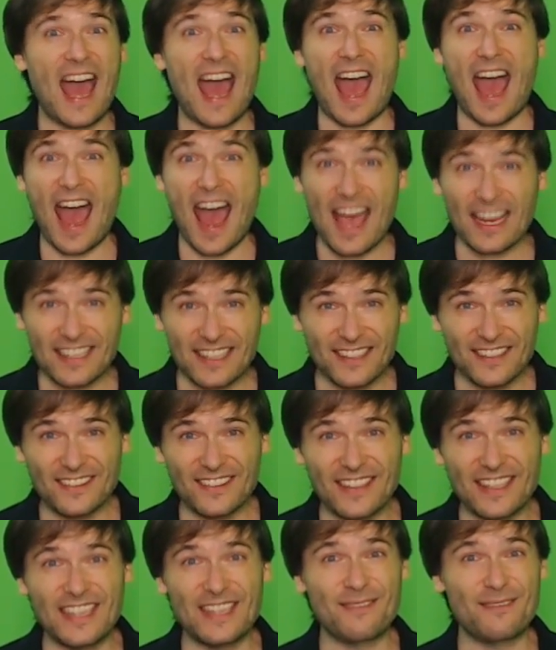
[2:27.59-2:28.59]

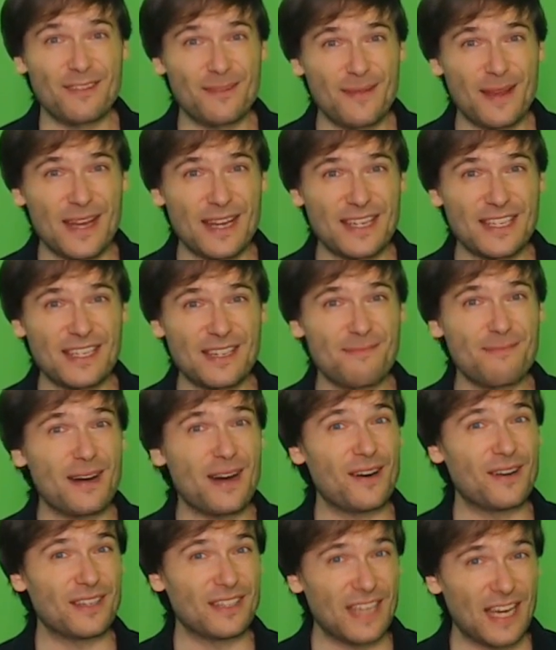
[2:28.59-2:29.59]
accurate information
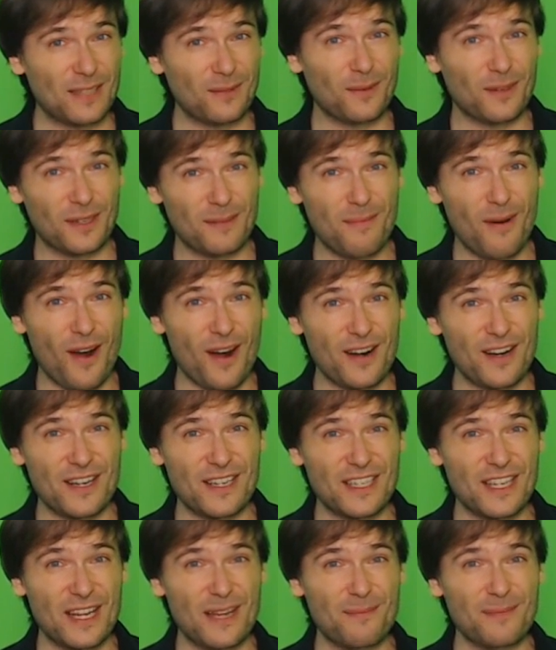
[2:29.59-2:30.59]
about network
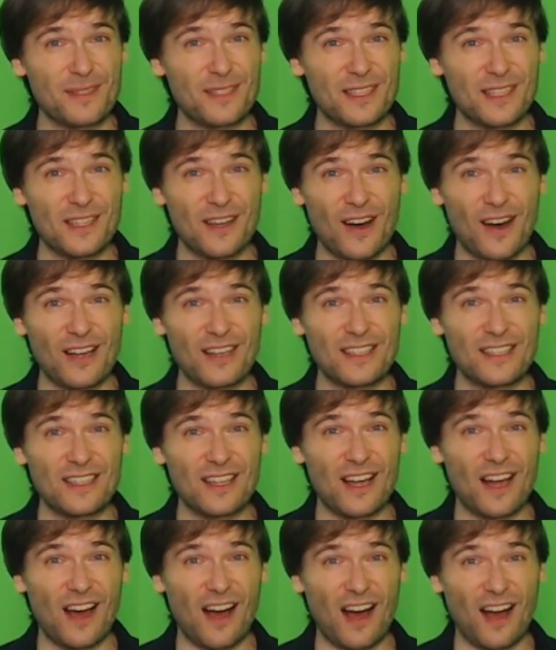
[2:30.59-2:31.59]
partnerships, not
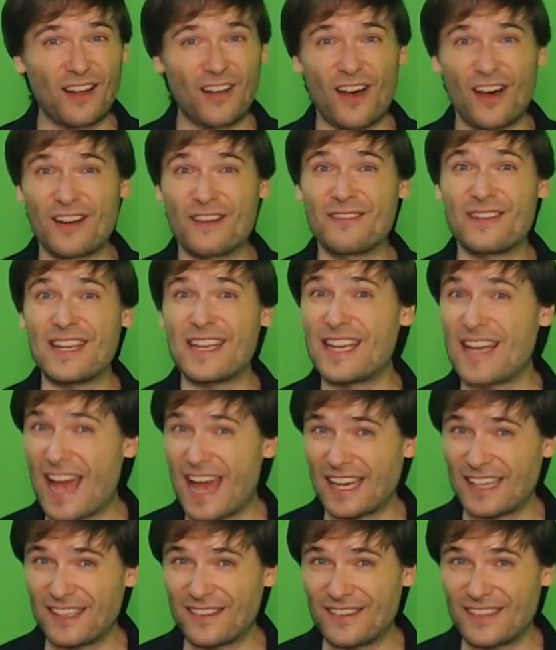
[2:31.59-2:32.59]
a lot of
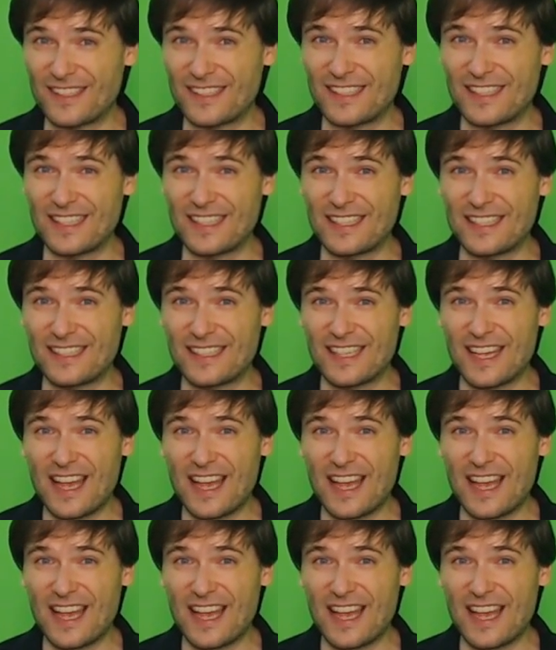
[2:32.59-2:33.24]
inaccuracies.